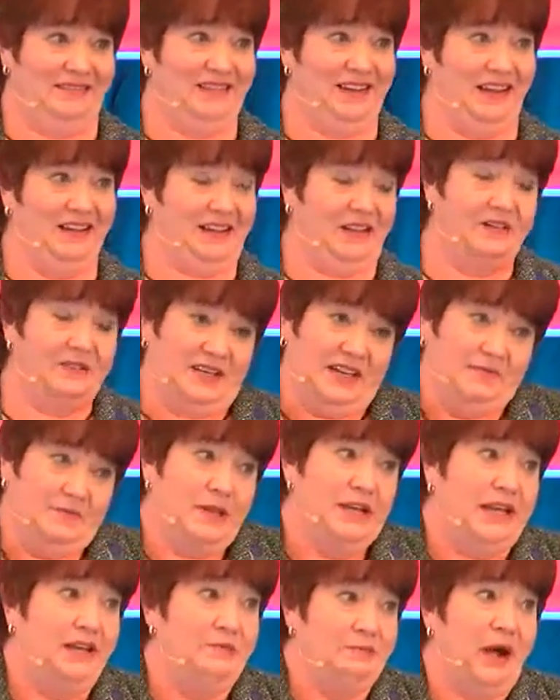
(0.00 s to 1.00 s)
because I've
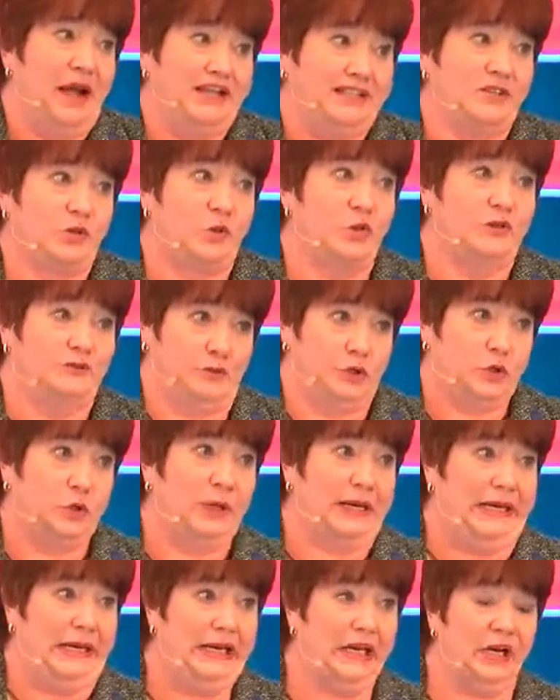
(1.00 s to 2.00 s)
been in my school for
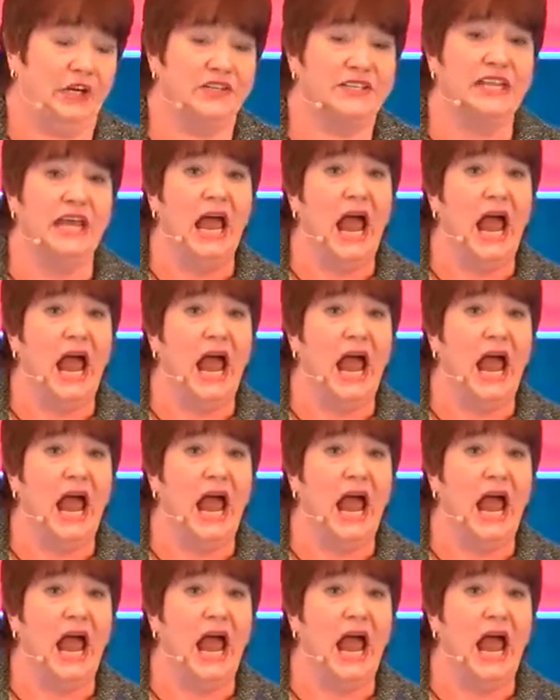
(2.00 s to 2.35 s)
20 years,